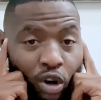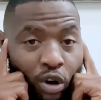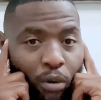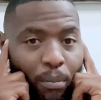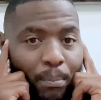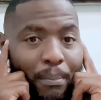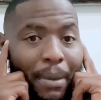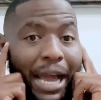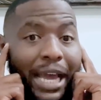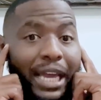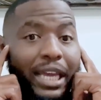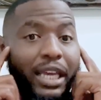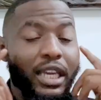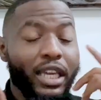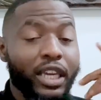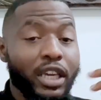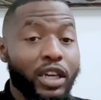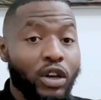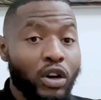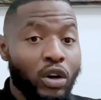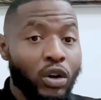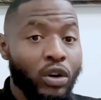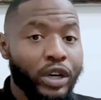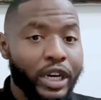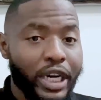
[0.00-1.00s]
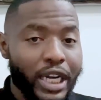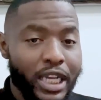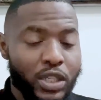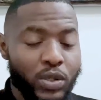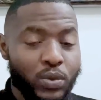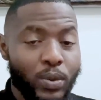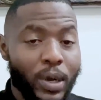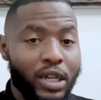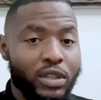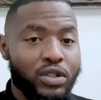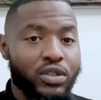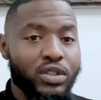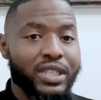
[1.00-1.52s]
my ego as
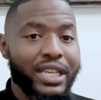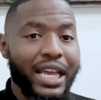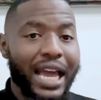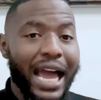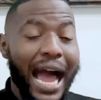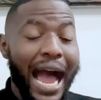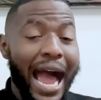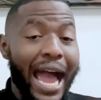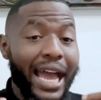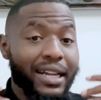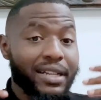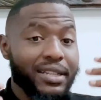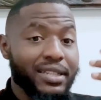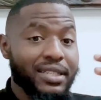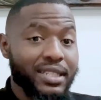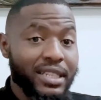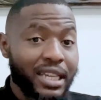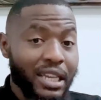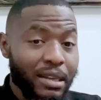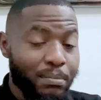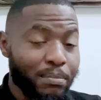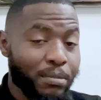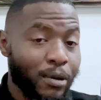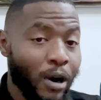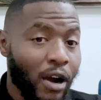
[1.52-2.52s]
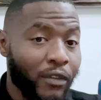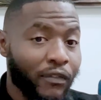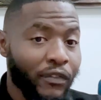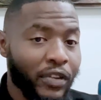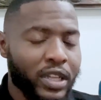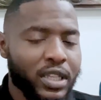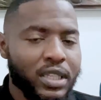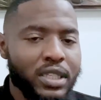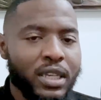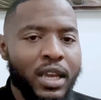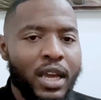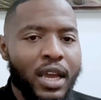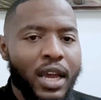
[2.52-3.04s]
well, to say I had seen
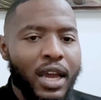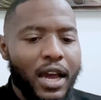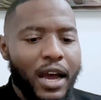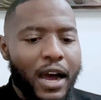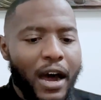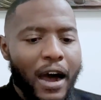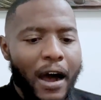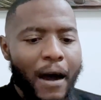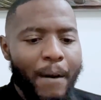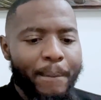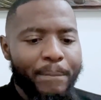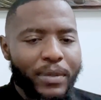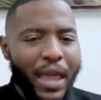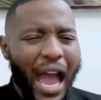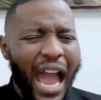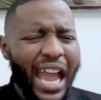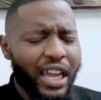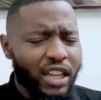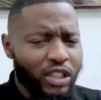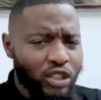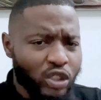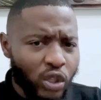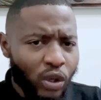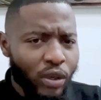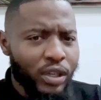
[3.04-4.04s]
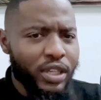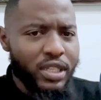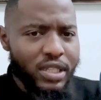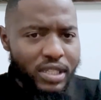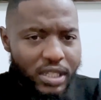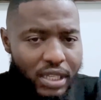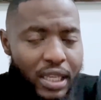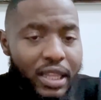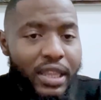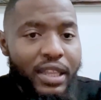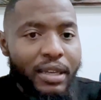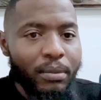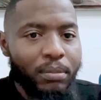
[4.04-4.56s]
profits. I can surely
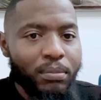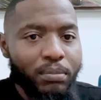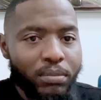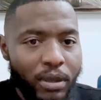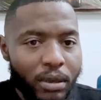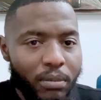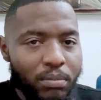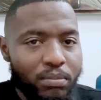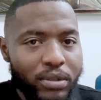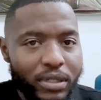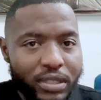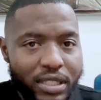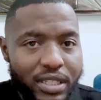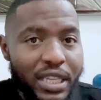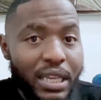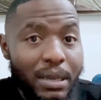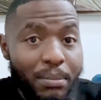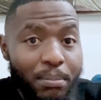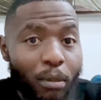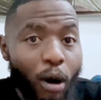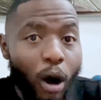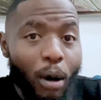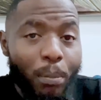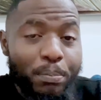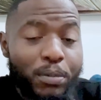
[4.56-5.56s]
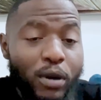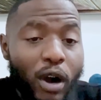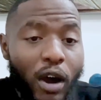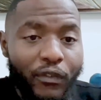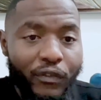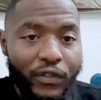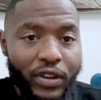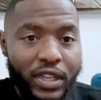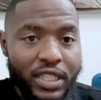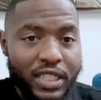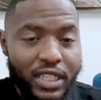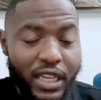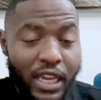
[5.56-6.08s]
see see more
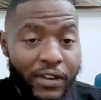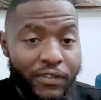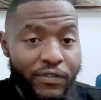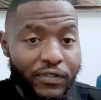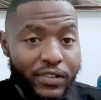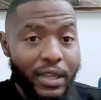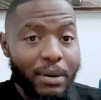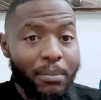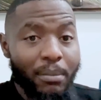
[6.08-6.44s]
profits if the